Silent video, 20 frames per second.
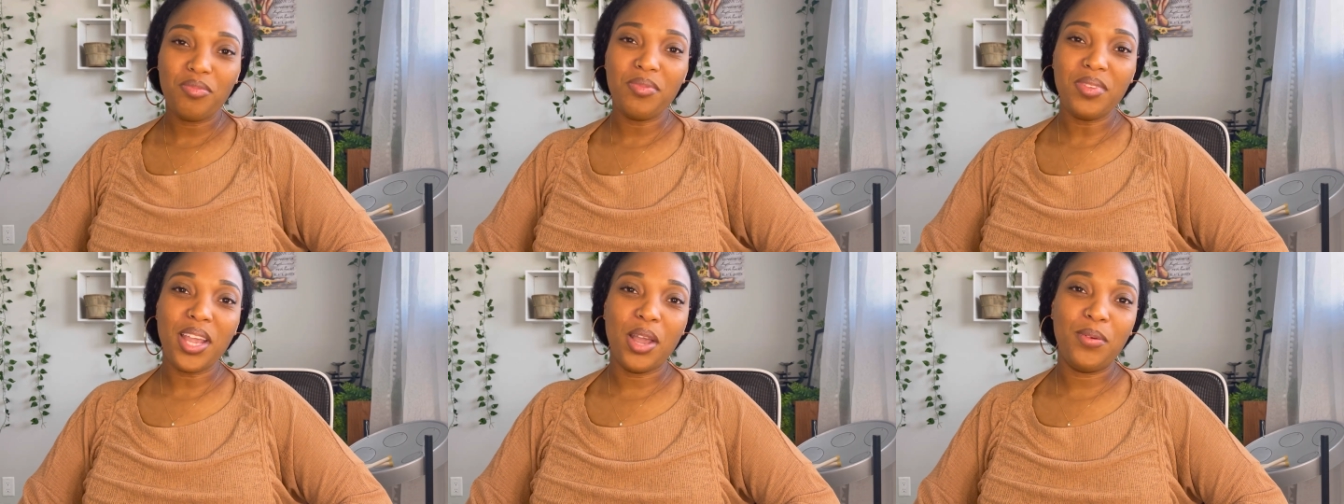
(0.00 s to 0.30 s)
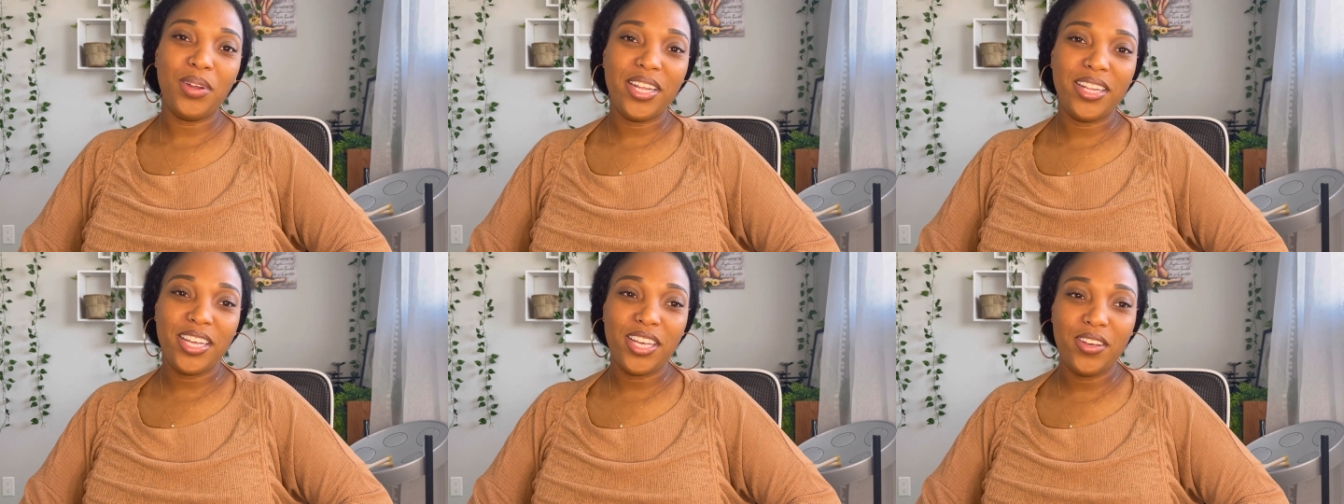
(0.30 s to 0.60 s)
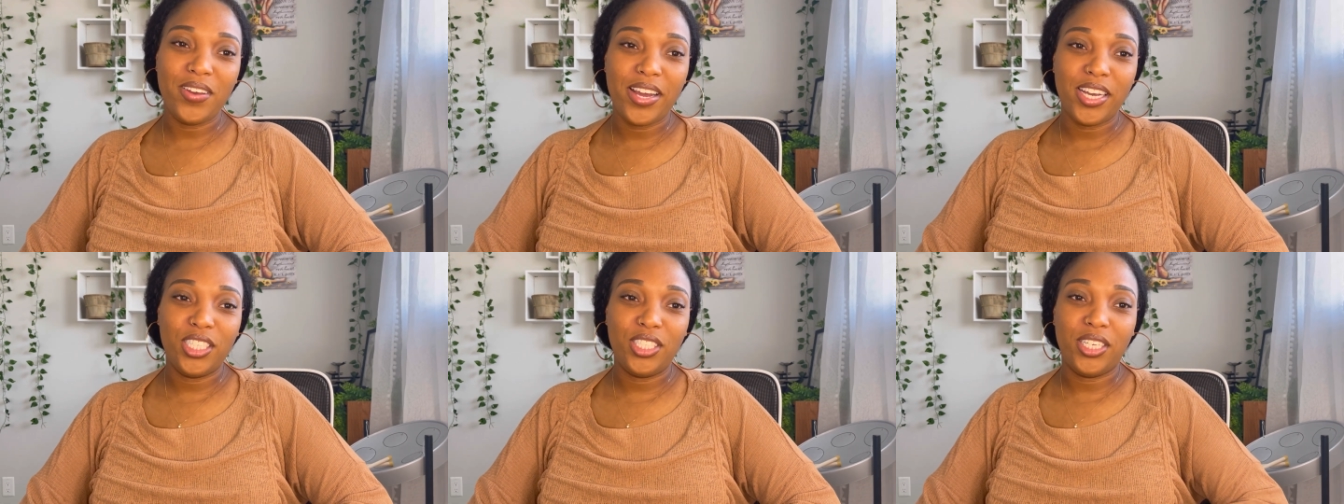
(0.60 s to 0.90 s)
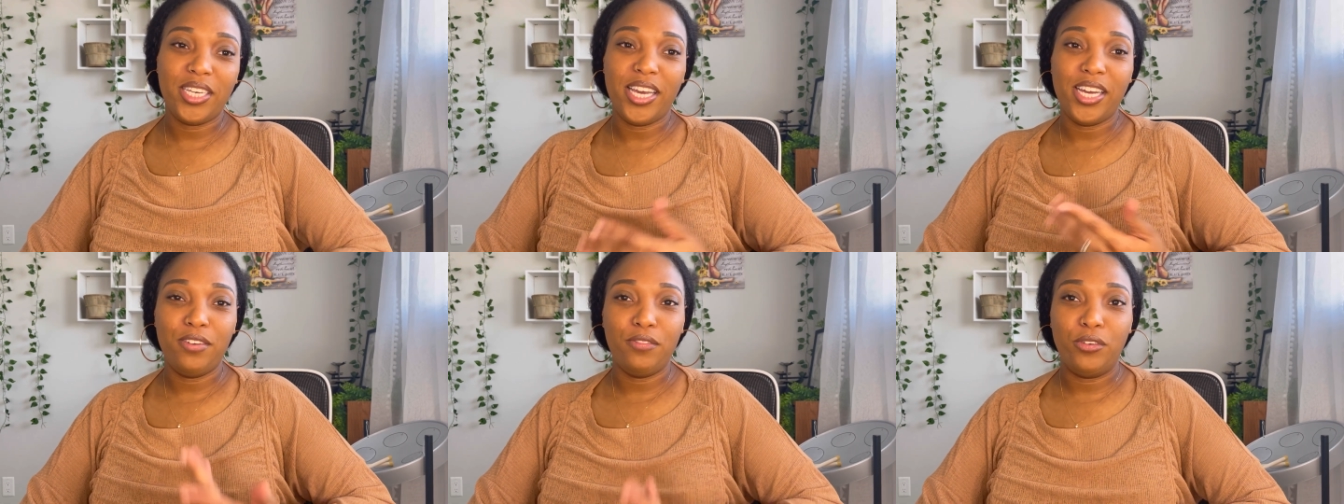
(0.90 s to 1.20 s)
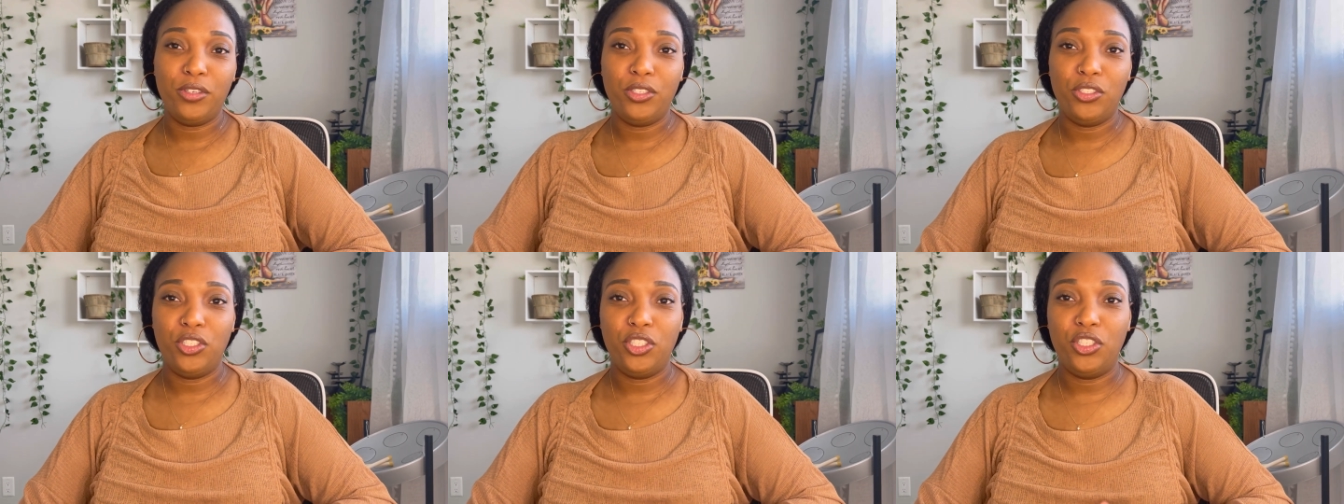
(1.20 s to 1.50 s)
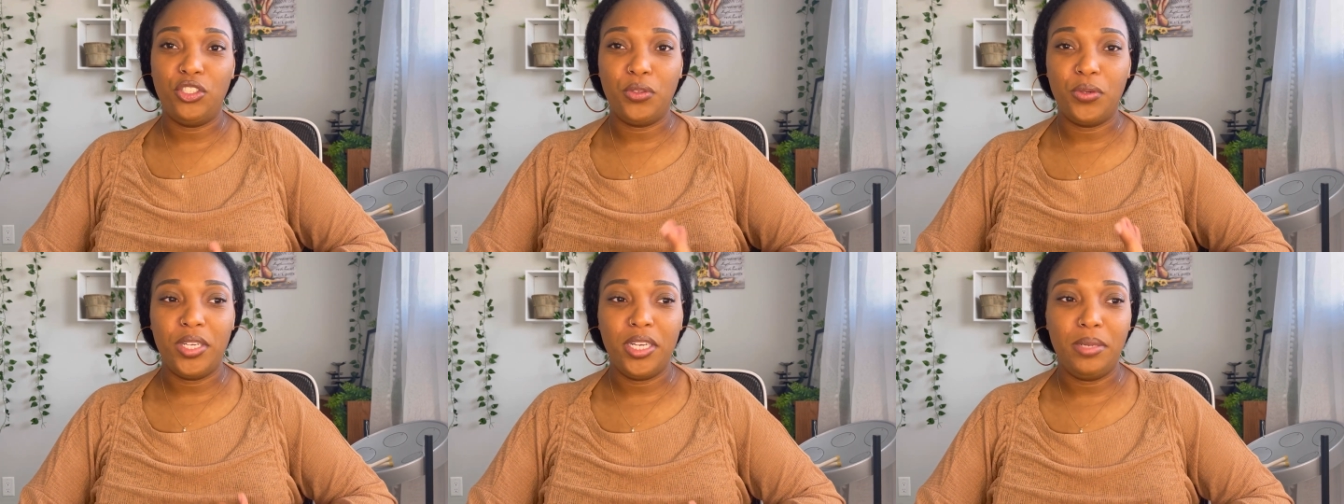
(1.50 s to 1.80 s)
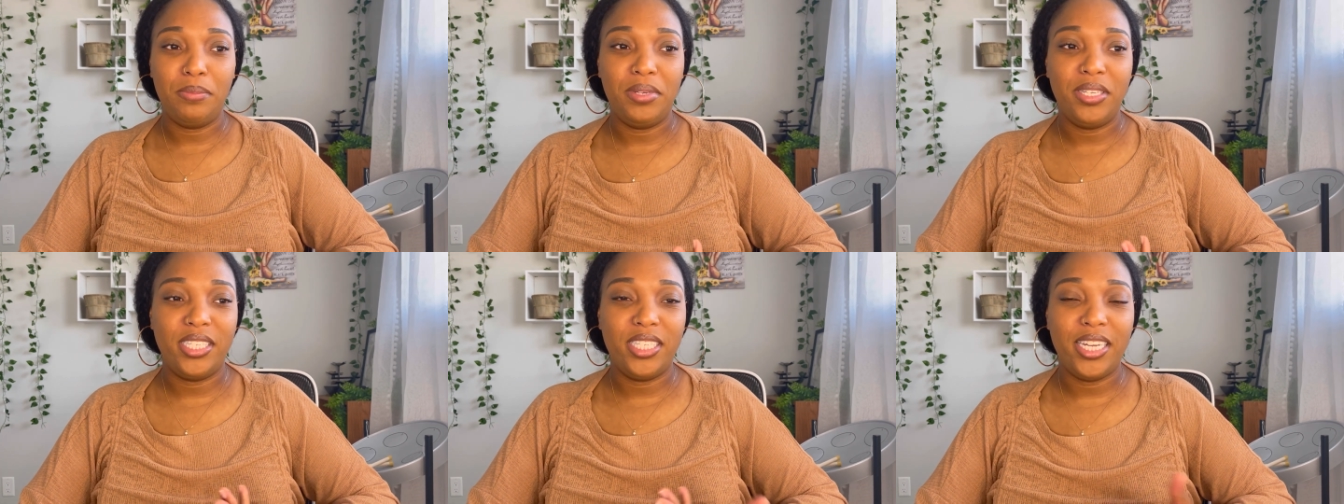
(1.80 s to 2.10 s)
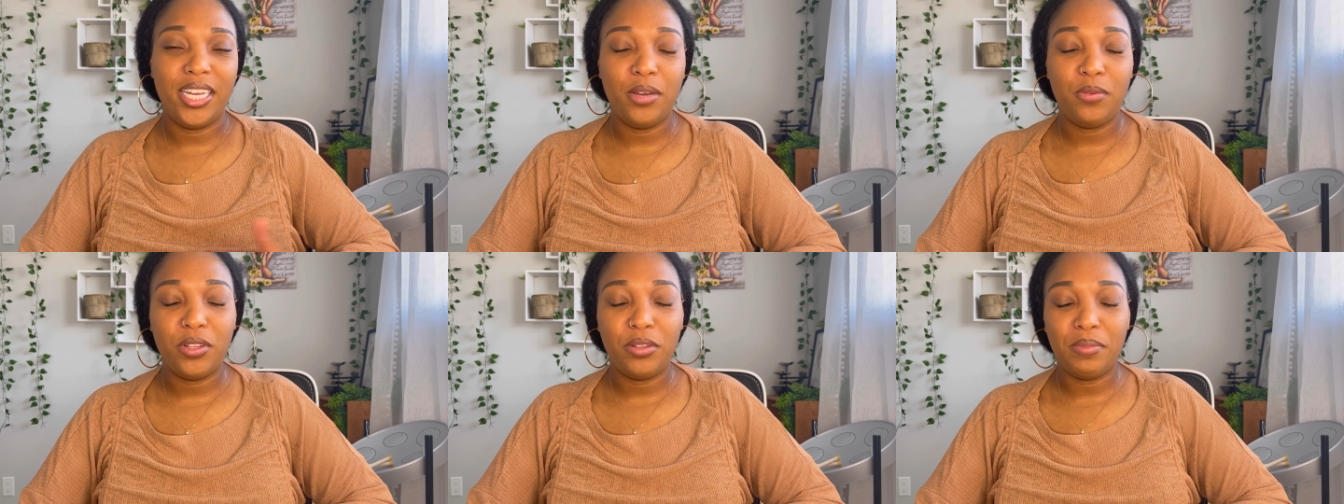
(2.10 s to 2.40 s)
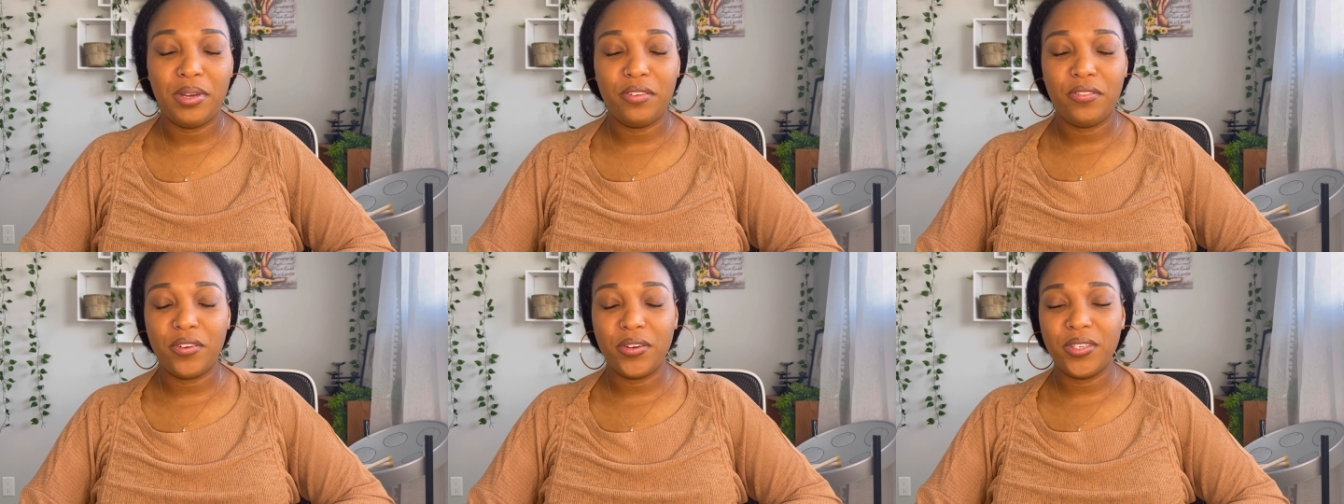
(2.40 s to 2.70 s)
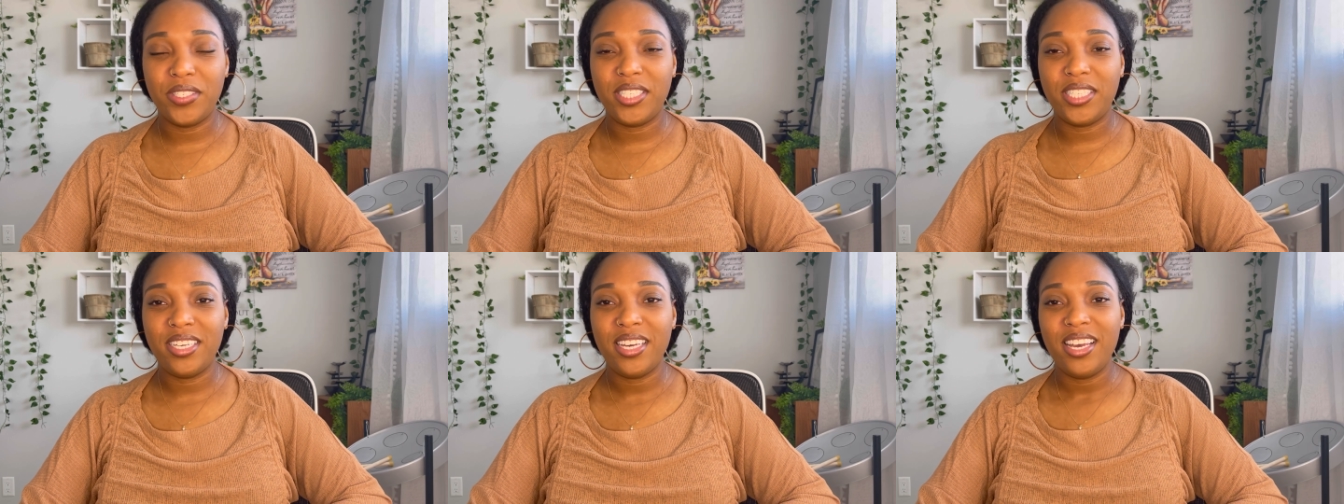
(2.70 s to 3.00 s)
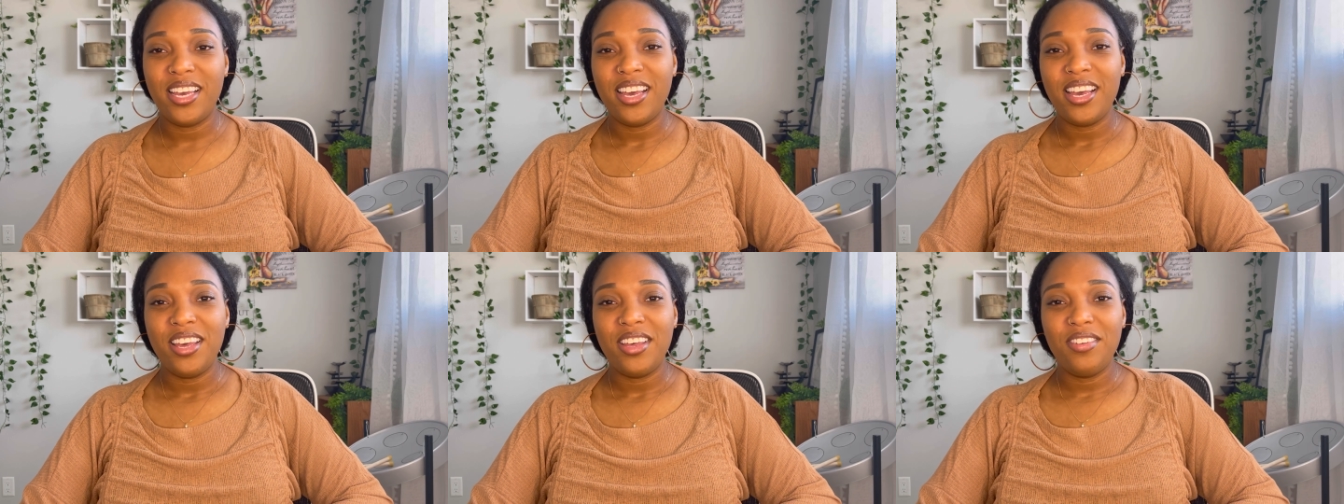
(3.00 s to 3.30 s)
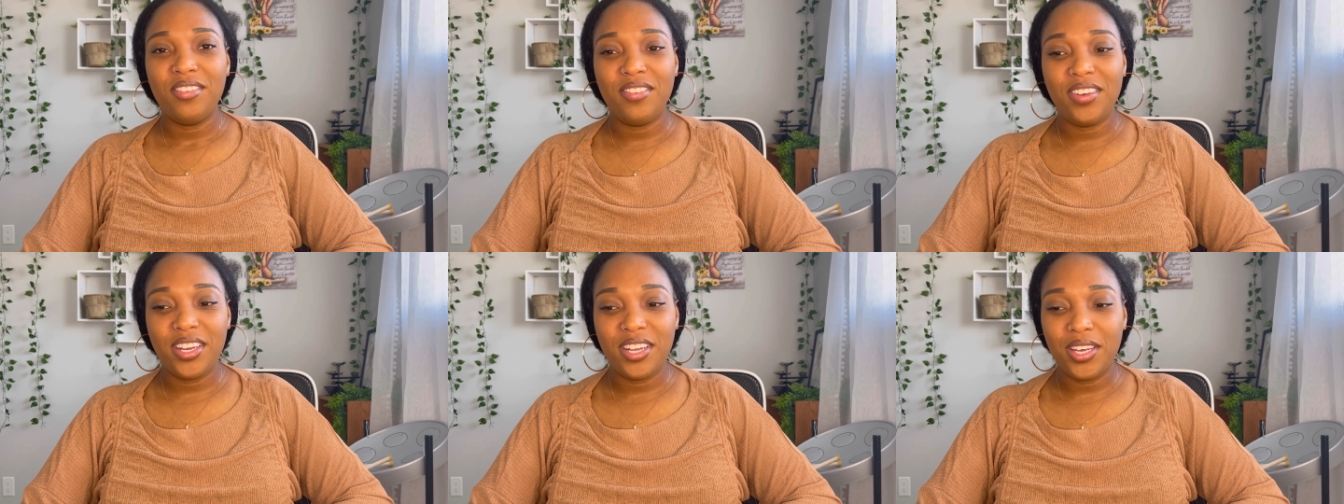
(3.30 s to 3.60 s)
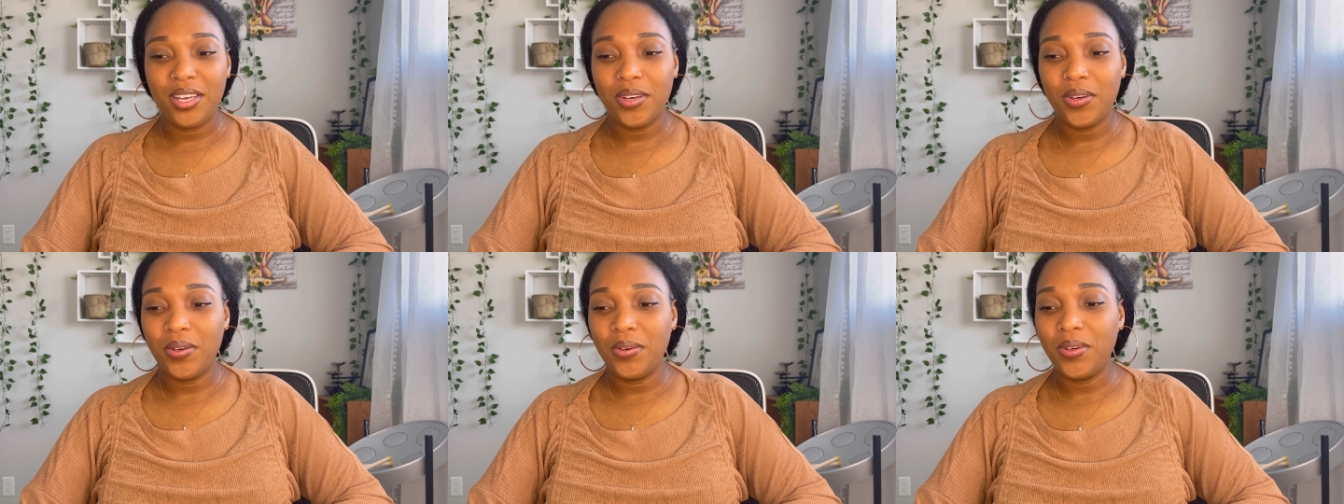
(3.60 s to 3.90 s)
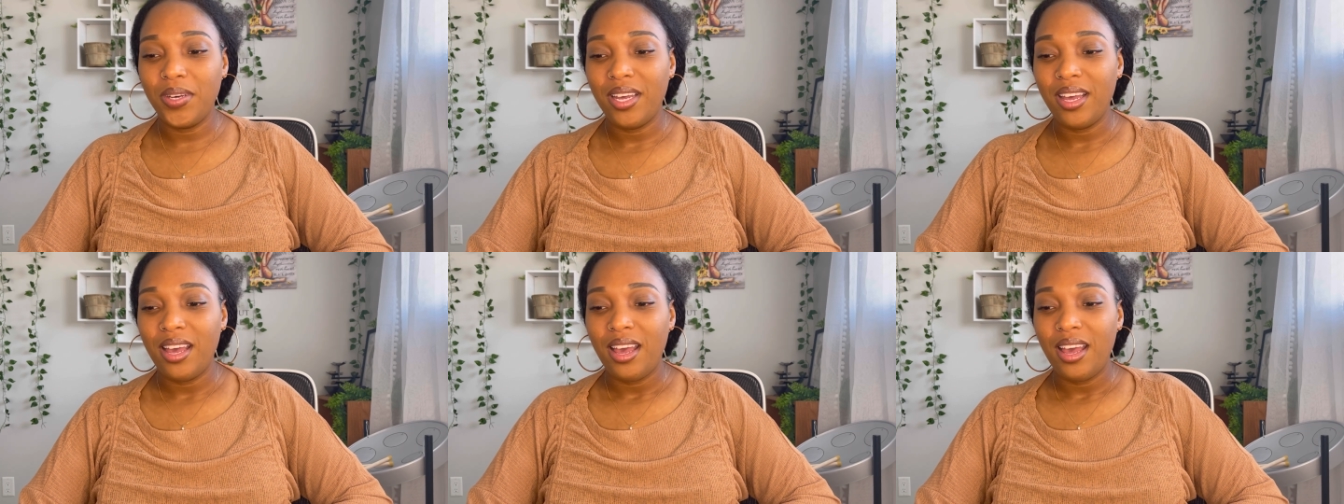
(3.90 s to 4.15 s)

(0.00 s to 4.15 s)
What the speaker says: I want to thank you guys again for just joining me today with my first video.